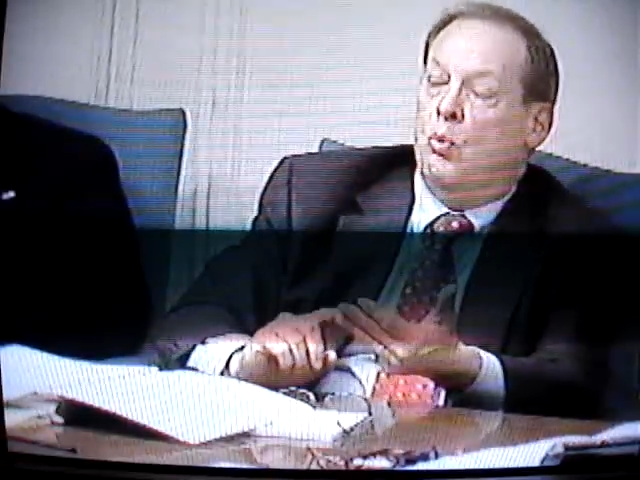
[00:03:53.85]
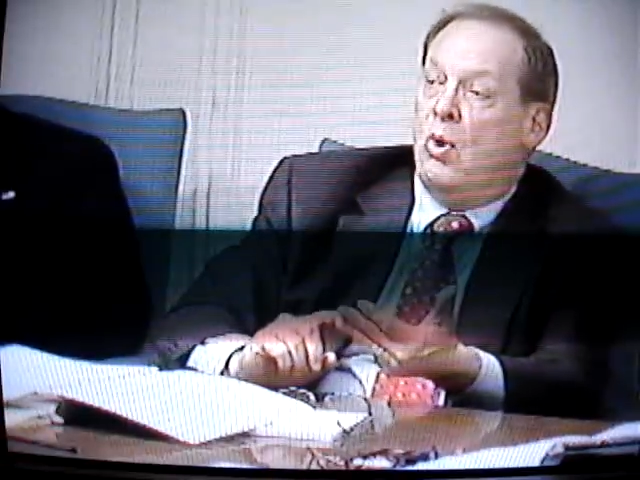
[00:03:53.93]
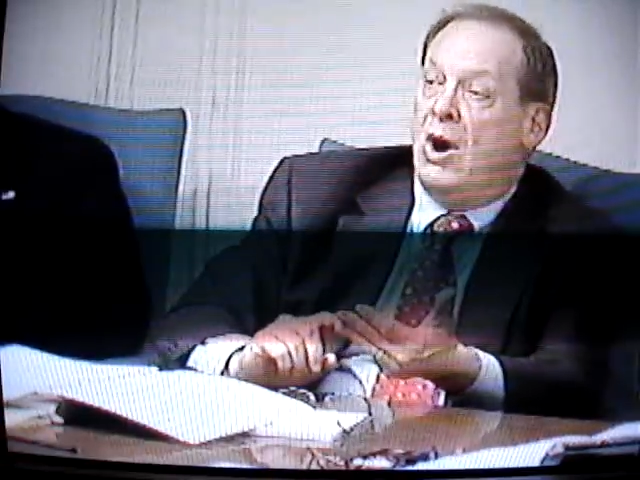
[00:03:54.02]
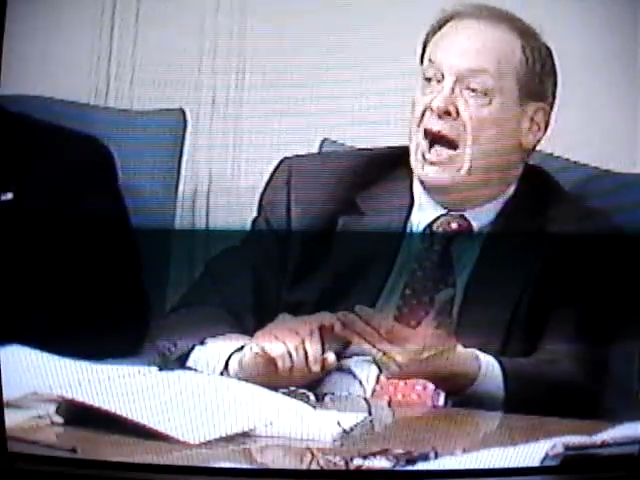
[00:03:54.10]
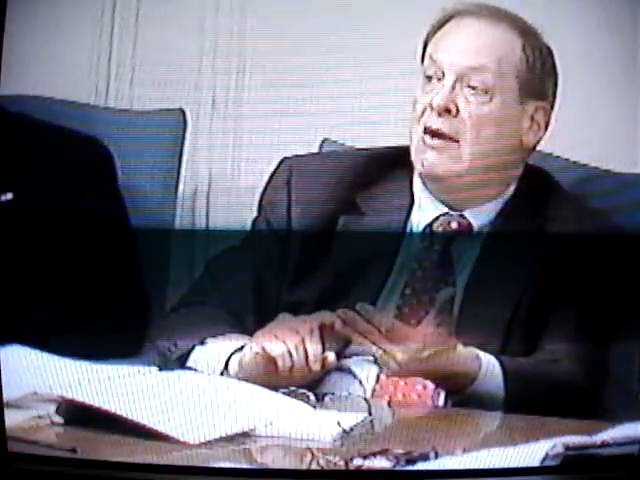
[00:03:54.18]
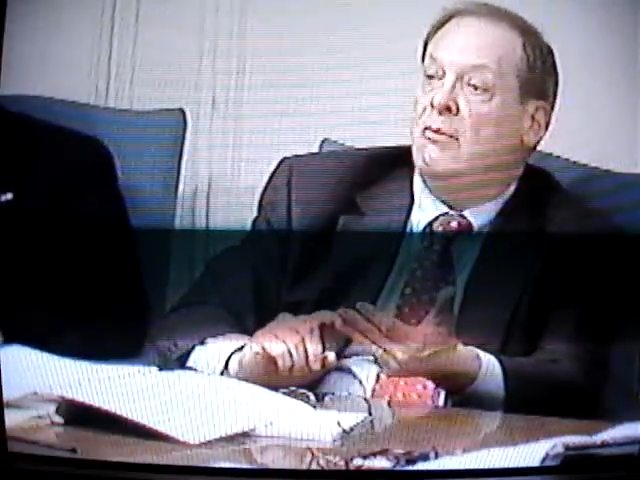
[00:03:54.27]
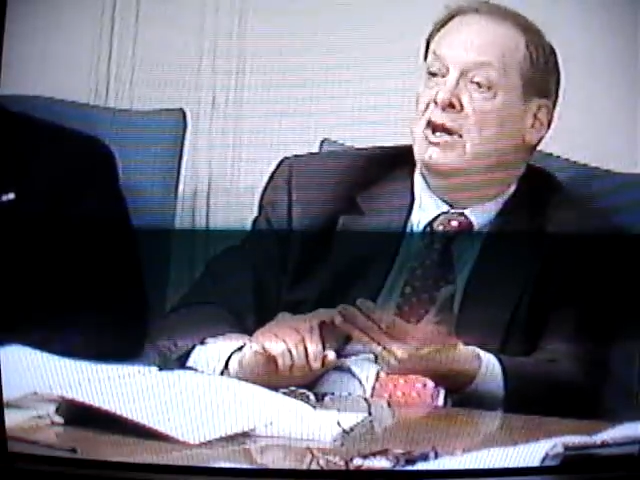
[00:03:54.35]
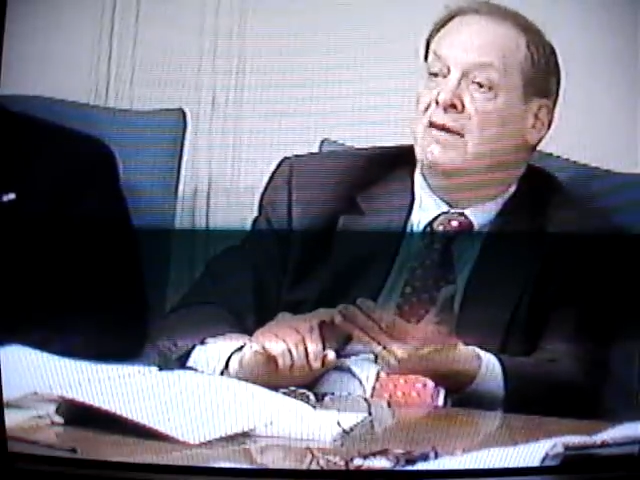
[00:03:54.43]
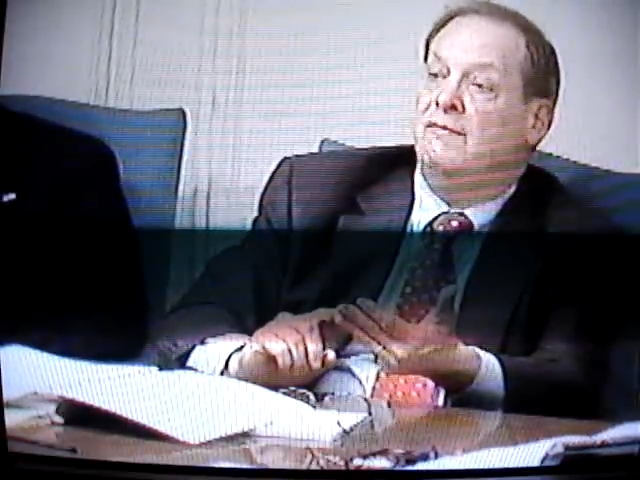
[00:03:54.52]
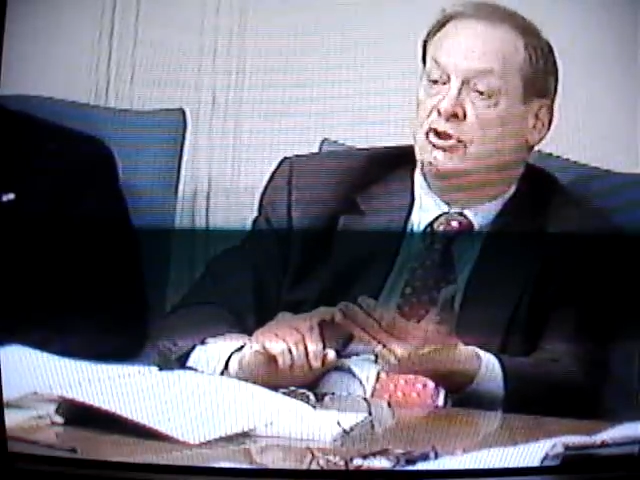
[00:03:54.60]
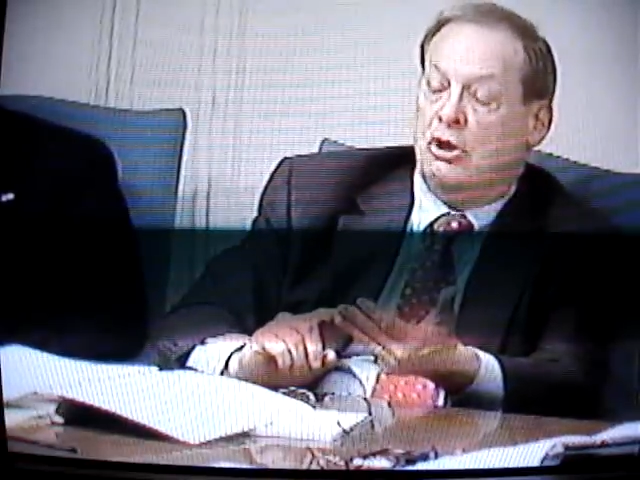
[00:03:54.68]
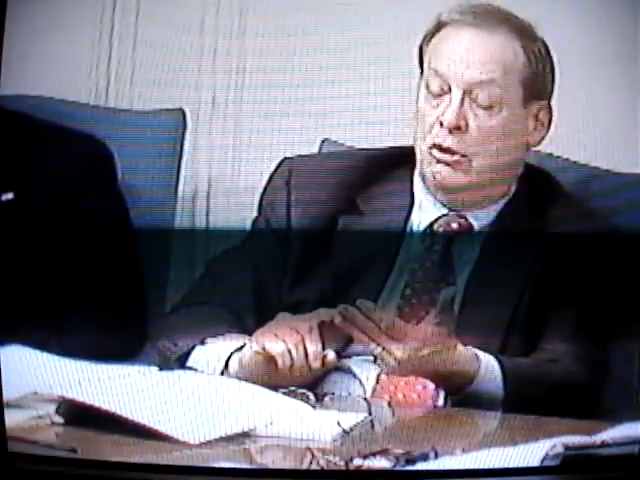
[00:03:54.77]
why we
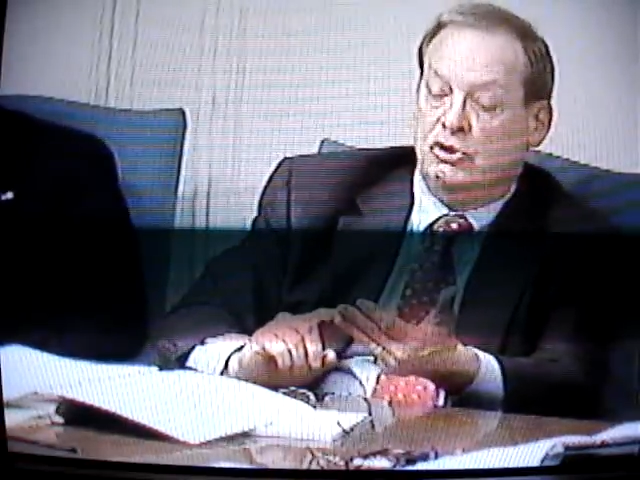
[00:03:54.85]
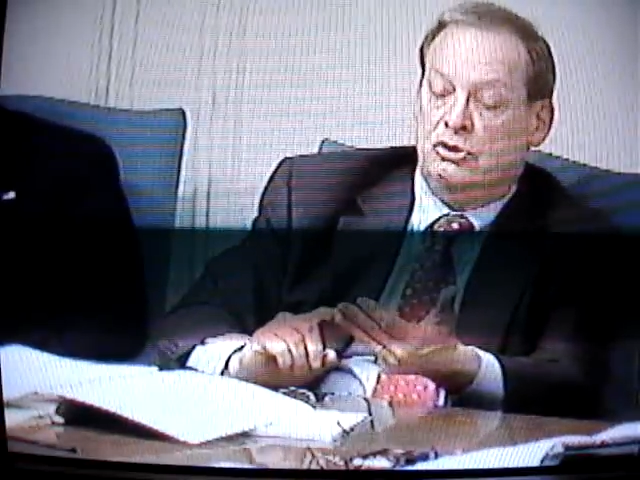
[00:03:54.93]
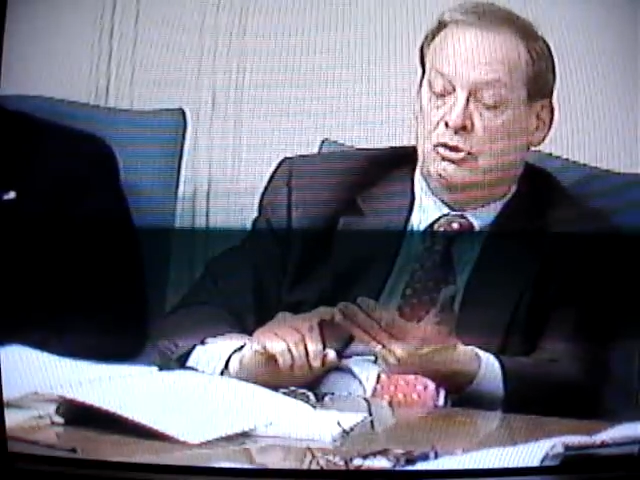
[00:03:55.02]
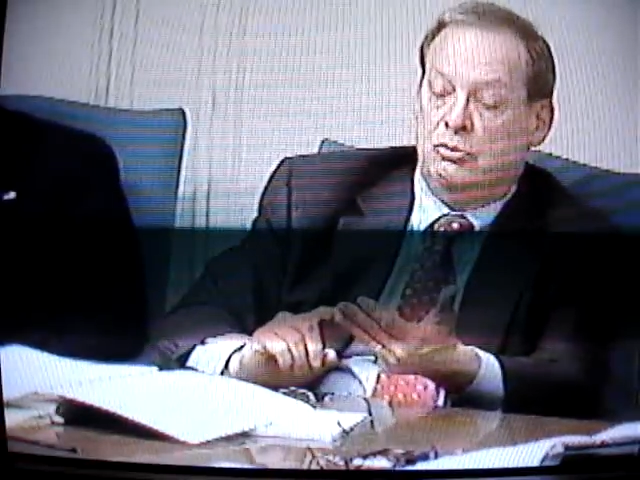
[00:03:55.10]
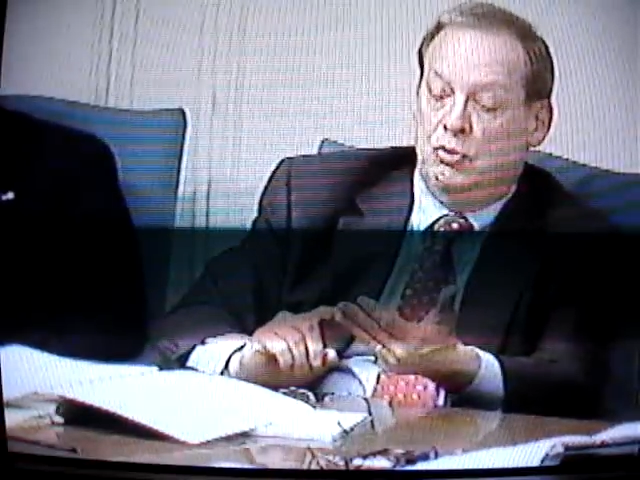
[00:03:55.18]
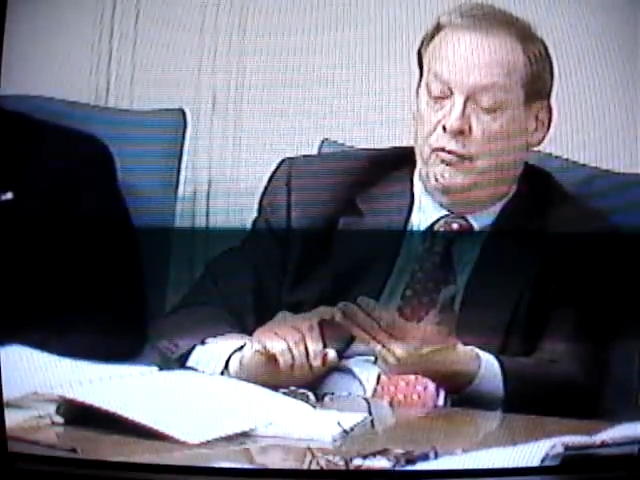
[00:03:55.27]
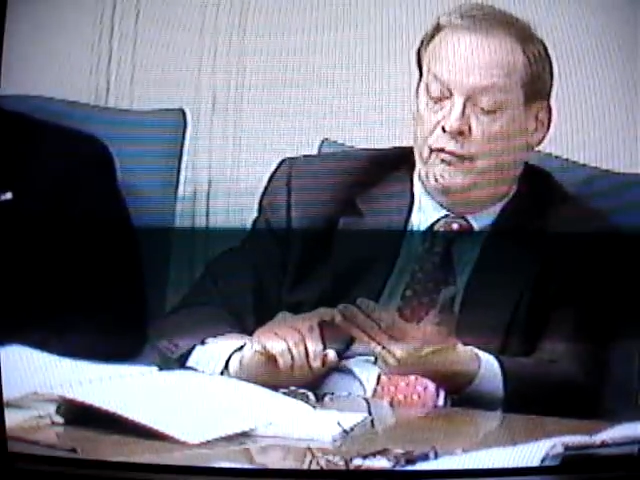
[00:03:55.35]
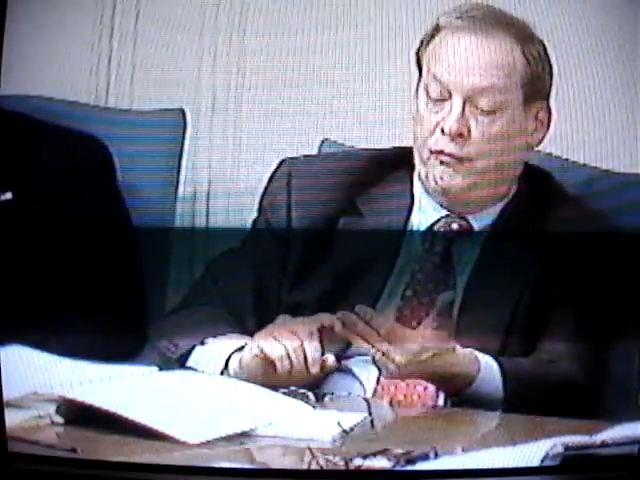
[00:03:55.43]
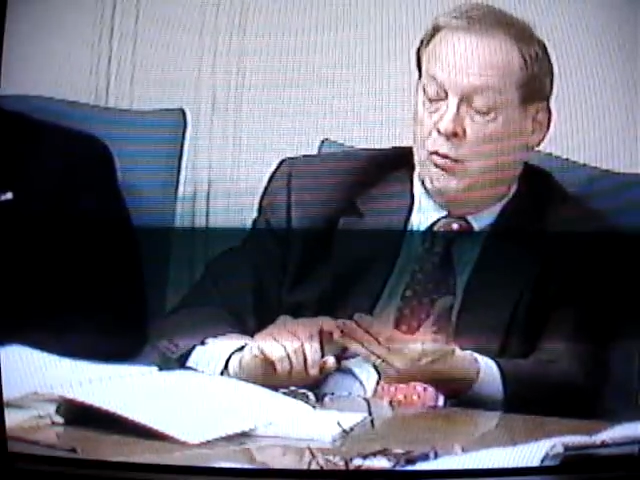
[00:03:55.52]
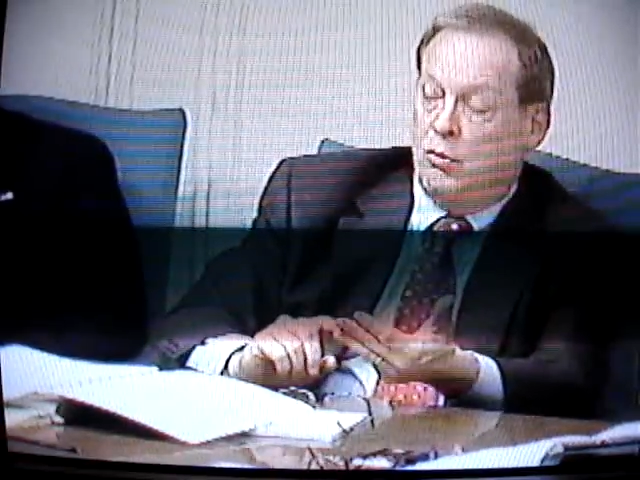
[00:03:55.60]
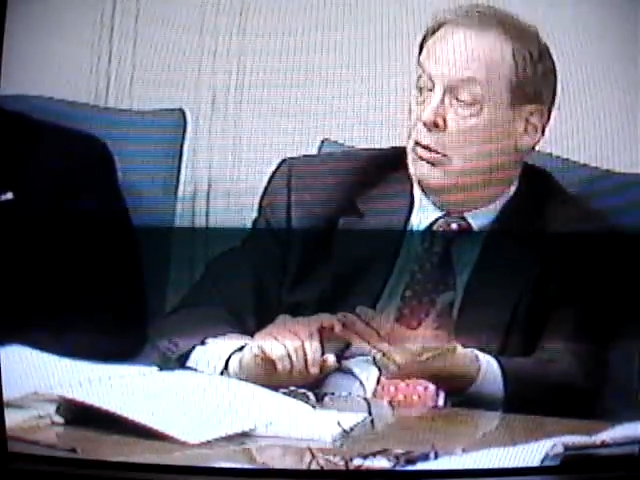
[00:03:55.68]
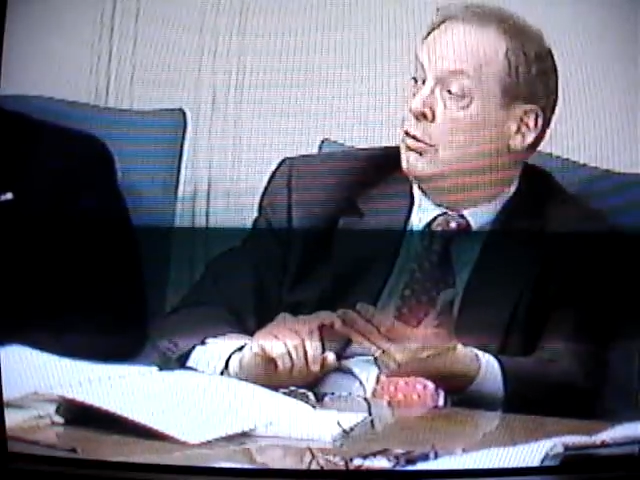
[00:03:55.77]
have chosen to move
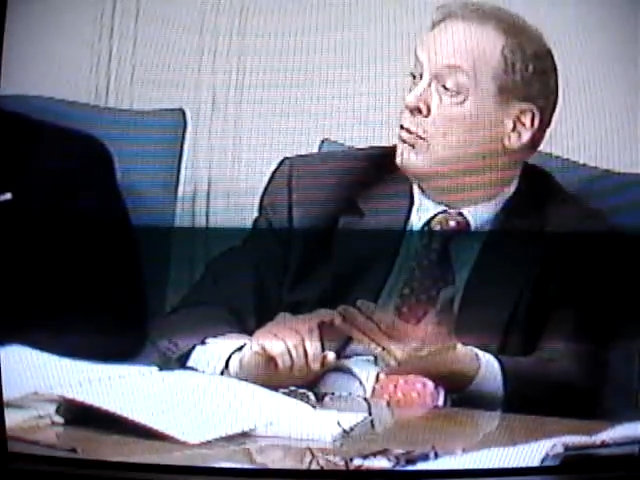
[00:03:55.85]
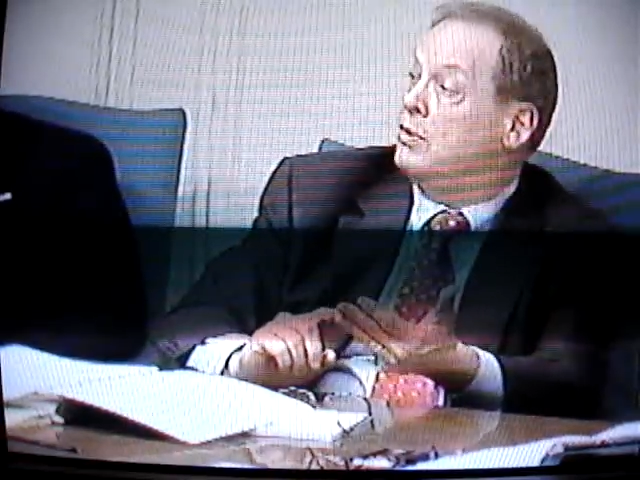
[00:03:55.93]
forward